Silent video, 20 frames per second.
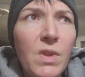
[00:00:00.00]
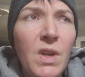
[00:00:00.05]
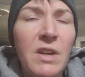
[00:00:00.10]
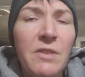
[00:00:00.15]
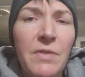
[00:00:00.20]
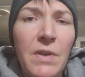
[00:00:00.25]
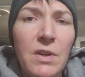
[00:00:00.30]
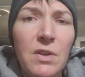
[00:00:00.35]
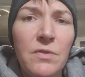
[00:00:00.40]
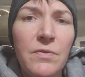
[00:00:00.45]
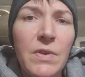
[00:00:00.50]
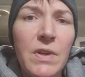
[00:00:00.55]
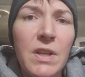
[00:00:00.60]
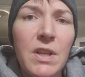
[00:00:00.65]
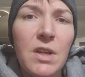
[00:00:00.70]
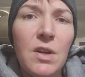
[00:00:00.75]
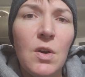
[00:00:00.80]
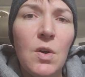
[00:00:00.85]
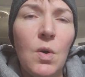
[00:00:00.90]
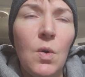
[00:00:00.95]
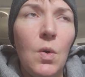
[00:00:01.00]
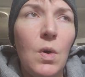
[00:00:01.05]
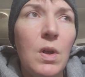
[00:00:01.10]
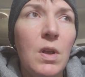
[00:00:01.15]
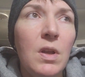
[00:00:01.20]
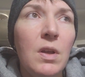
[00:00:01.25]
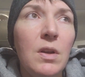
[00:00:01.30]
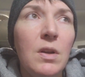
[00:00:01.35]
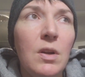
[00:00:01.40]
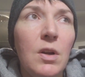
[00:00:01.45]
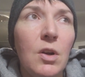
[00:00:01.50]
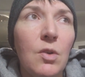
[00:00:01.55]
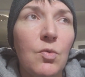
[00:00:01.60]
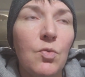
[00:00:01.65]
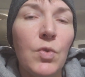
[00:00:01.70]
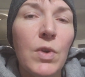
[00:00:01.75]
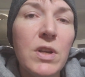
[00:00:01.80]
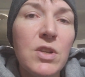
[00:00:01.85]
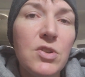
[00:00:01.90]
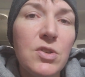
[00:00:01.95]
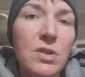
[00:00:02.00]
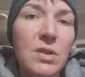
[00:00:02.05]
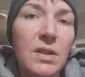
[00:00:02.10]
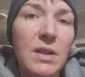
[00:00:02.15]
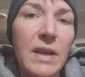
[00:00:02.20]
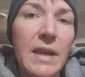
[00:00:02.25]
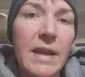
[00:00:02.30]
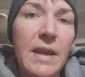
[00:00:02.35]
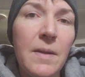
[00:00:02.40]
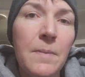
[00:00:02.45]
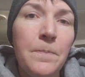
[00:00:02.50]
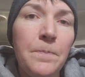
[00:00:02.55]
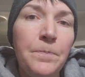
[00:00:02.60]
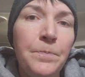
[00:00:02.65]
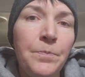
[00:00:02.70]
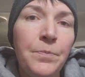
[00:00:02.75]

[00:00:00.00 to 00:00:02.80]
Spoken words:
I found a video originally